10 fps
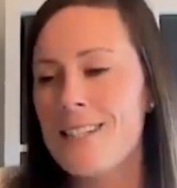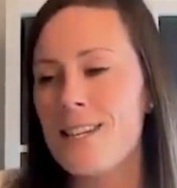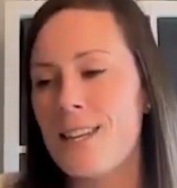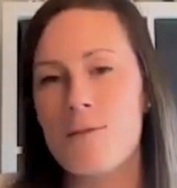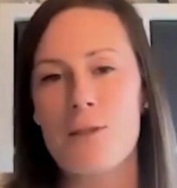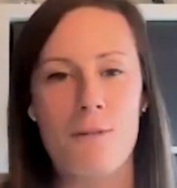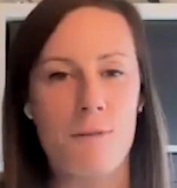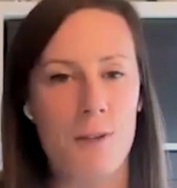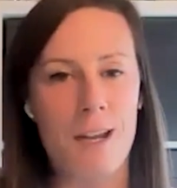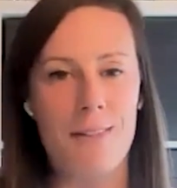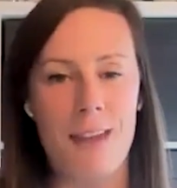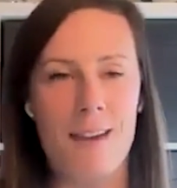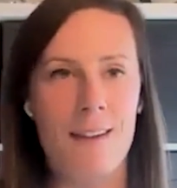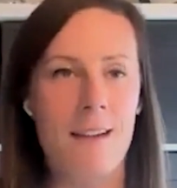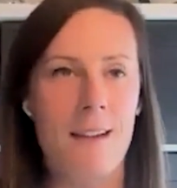So yeah, that was good fun out
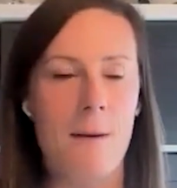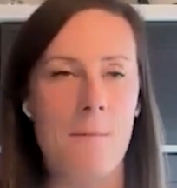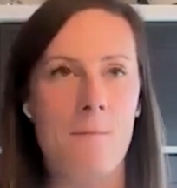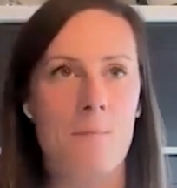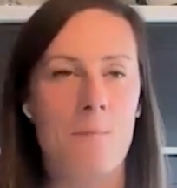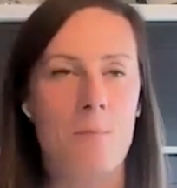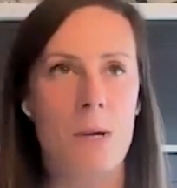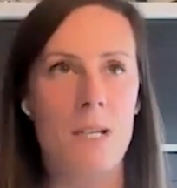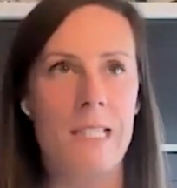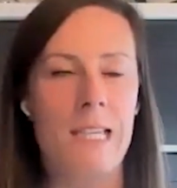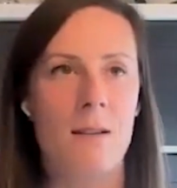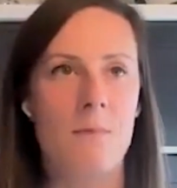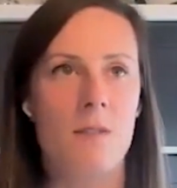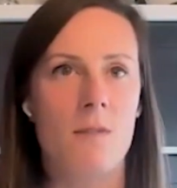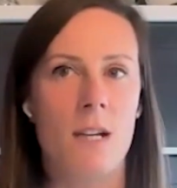there. But in
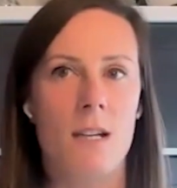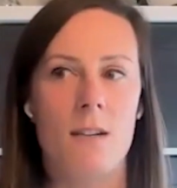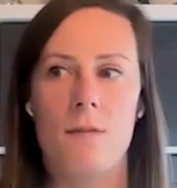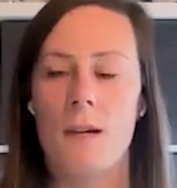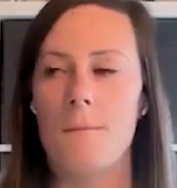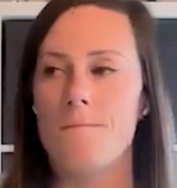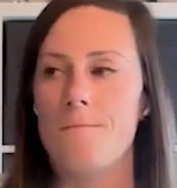terms of kind of,